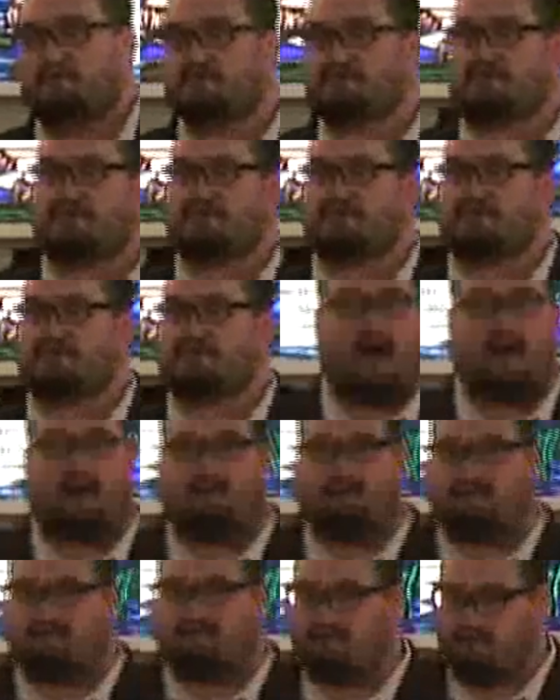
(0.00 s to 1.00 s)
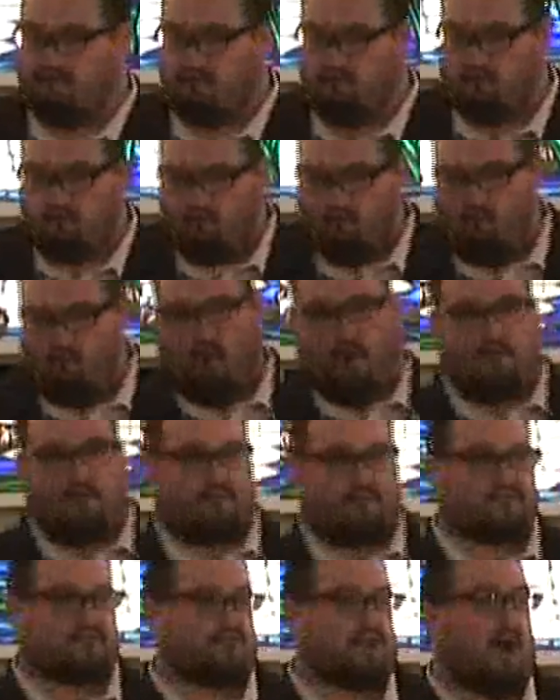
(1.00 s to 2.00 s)
There's a lot of
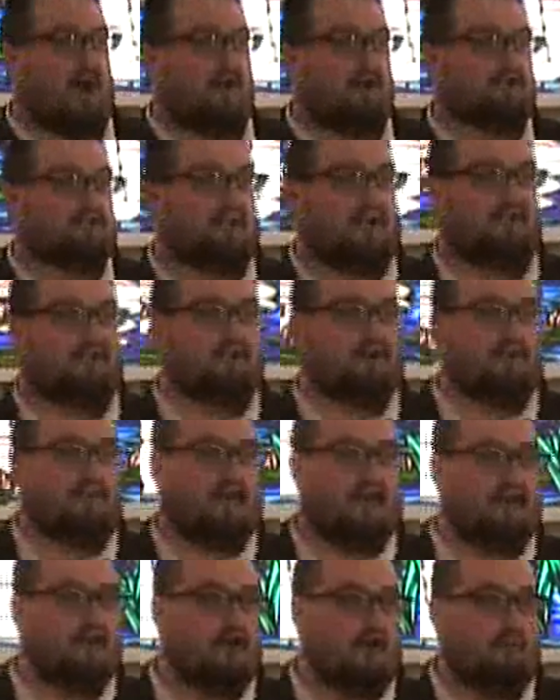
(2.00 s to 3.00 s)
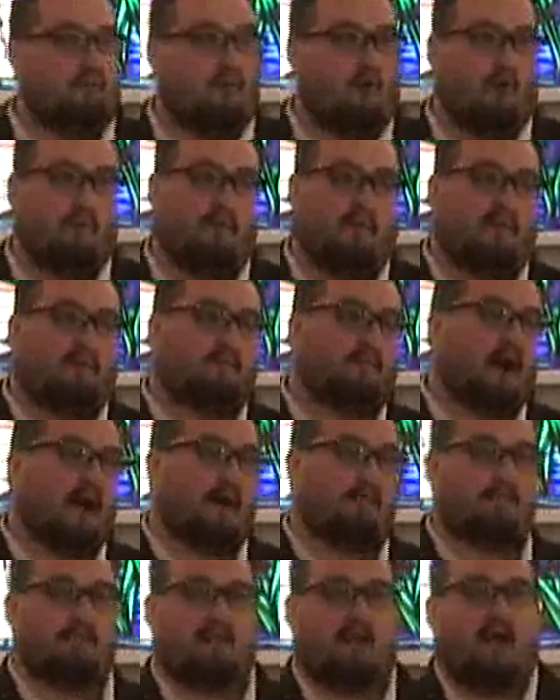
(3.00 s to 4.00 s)
wonderful scholars out there that know more about the
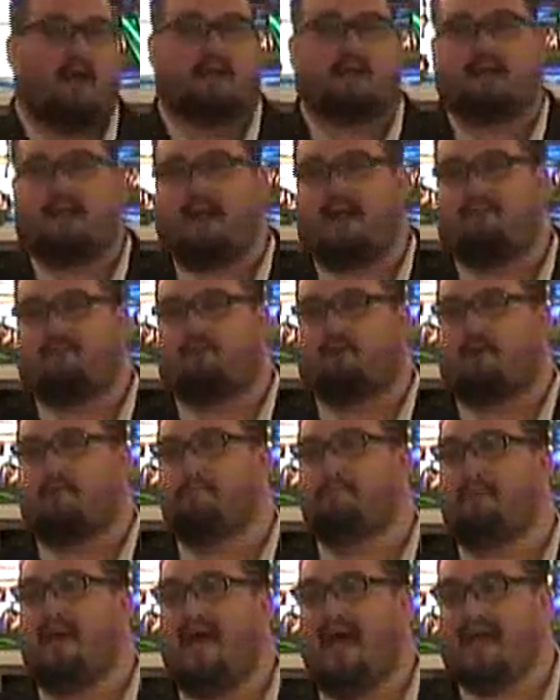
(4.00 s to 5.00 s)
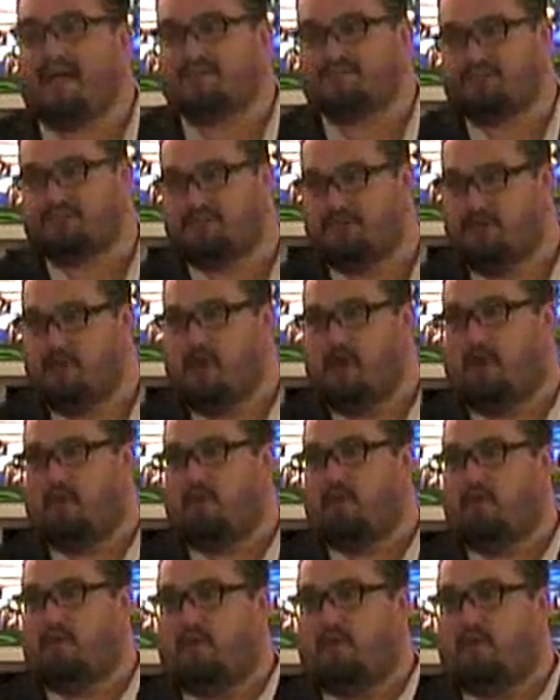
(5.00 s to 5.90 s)
Bible than I could ever imagine to know.